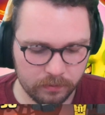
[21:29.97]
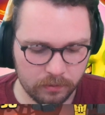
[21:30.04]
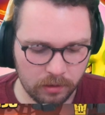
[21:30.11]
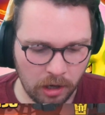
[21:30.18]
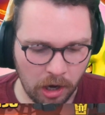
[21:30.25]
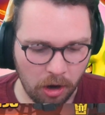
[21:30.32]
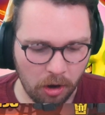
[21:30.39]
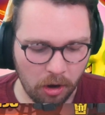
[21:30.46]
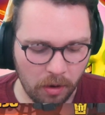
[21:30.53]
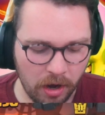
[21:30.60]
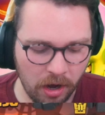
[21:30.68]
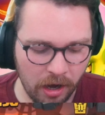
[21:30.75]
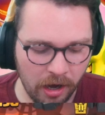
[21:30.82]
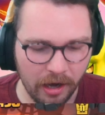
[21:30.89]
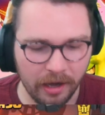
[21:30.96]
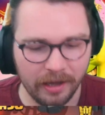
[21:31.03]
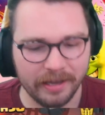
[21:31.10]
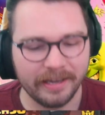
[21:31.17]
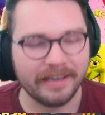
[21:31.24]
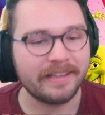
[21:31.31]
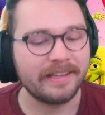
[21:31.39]
Oh,
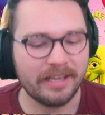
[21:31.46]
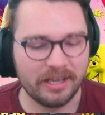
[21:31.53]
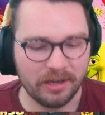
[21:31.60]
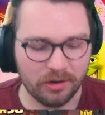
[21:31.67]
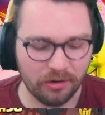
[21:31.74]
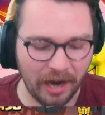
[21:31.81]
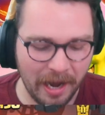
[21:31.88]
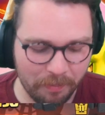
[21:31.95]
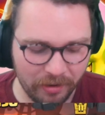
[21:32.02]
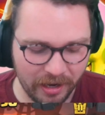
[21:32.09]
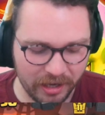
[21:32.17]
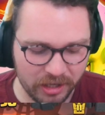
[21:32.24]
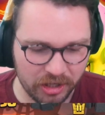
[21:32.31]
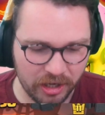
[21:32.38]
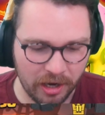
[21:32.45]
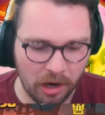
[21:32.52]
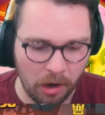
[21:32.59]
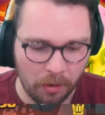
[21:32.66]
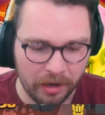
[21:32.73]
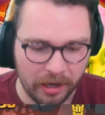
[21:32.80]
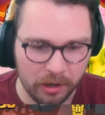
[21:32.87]
haha! Great prediction.
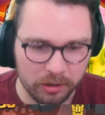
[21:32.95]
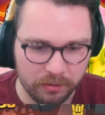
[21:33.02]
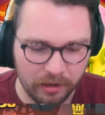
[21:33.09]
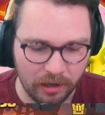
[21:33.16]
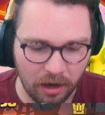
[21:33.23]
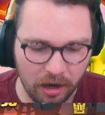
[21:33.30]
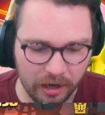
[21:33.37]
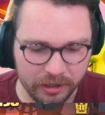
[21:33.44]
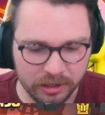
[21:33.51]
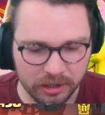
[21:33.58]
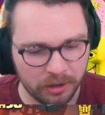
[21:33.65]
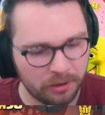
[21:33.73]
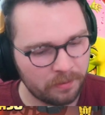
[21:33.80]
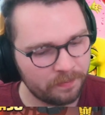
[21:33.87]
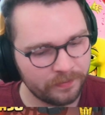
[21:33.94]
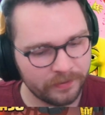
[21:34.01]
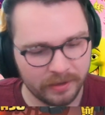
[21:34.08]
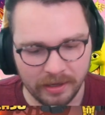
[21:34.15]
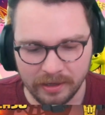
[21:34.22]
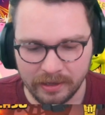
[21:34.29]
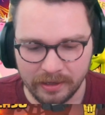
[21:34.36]
Oh, and he goes for the log too.
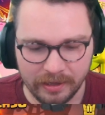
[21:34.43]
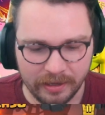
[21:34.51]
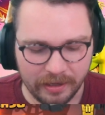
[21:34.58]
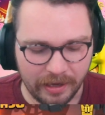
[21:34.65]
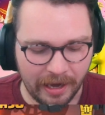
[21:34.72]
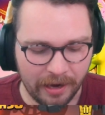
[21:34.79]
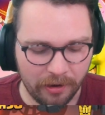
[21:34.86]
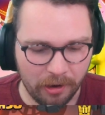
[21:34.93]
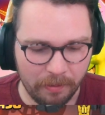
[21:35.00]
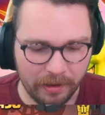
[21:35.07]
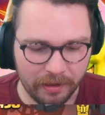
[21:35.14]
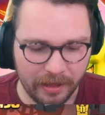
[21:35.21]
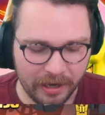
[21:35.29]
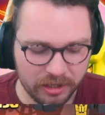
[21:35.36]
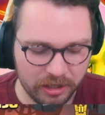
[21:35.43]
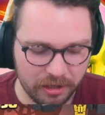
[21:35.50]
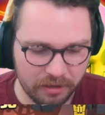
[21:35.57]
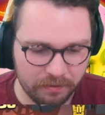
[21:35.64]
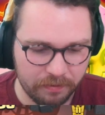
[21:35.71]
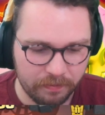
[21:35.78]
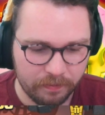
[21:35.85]
I don't know about that,
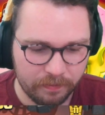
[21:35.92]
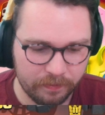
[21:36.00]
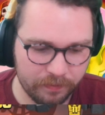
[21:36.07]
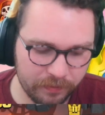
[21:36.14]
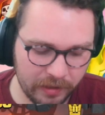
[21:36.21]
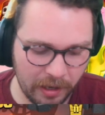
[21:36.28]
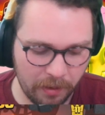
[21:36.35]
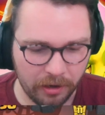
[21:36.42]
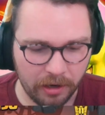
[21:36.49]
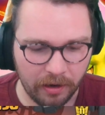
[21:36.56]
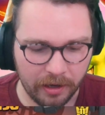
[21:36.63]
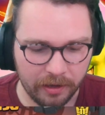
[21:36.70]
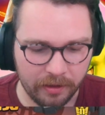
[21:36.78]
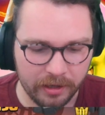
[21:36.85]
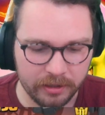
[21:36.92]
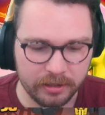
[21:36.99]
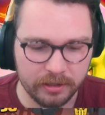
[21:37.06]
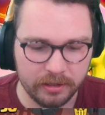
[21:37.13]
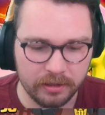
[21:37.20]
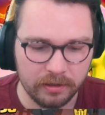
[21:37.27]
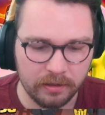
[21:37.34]
Chief. Okay, we're gonna go like
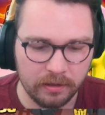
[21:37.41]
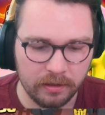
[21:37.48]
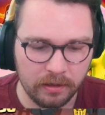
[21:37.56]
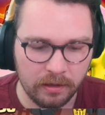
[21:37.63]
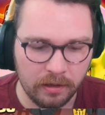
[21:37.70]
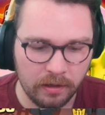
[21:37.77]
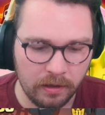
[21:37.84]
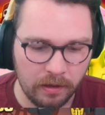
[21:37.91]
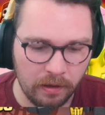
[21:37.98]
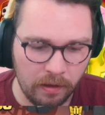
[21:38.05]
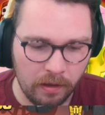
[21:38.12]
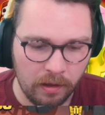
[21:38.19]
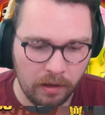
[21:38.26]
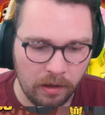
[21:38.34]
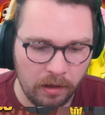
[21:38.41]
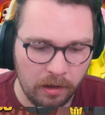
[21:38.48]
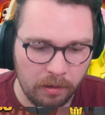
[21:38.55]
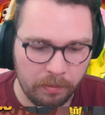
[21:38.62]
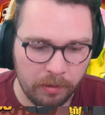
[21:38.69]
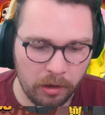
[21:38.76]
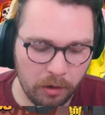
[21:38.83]
this.
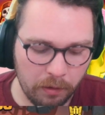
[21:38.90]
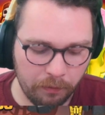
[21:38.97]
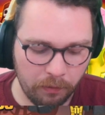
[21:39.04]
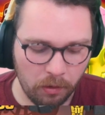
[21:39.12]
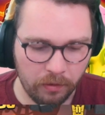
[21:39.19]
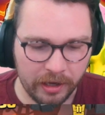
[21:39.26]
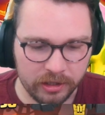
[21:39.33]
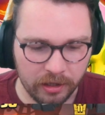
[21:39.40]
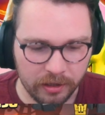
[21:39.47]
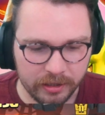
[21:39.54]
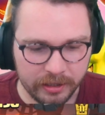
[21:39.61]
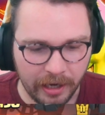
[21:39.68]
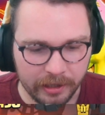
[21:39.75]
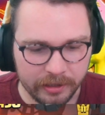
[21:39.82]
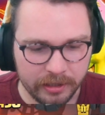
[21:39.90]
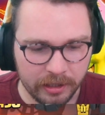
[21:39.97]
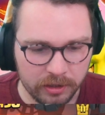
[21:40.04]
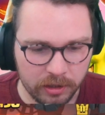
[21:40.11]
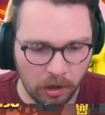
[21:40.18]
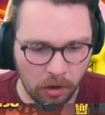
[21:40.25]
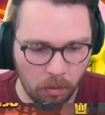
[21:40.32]
Beautiful rage on the
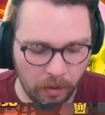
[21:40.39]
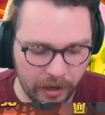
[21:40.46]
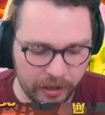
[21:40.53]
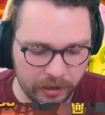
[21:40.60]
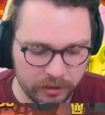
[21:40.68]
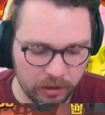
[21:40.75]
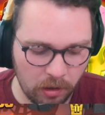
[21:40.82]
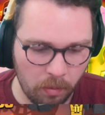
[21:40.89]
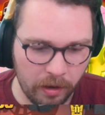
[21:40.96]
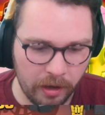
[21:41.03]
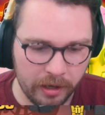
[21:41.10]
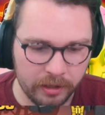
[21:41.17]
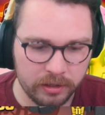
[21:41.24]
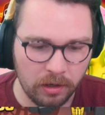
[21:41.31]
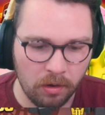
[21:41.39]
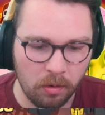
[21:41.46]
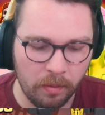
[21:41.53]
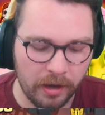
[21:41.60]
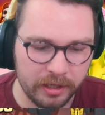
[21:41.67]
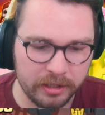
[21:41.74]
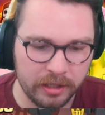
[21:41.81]
skeletons. Always, always,
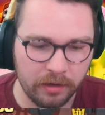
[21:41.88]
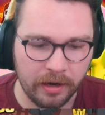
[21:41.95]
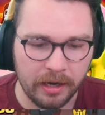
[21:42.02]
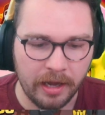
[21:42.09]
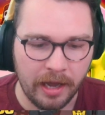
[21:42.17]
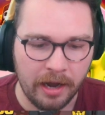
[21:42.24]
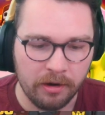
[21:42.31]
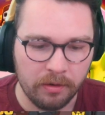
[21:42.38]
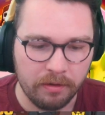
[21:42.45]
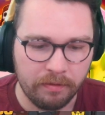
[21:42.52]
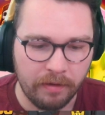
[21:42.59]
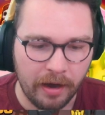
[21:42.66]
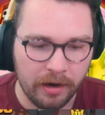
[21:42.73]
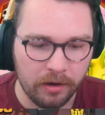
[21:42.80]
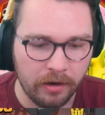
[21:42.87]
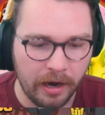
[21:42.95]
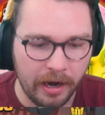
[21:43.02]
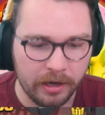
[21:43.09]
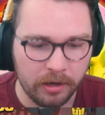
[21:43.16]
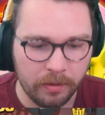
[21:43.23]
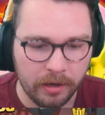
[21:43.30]
always. Get ready to arrow the
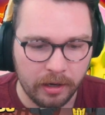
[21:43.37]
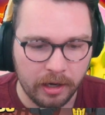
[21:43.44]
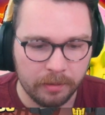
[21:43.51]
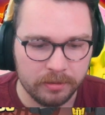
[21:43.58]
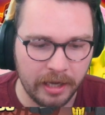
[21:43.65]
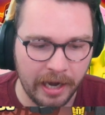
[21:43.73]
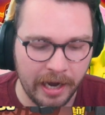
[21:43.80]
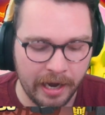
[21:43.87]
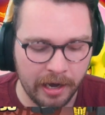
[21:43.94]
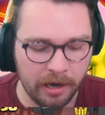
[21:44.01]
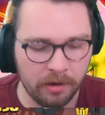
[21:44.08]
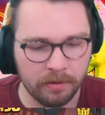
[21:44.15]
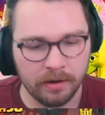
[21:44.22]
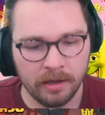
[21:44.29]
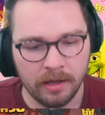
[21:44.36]
Firecracker when it comes down.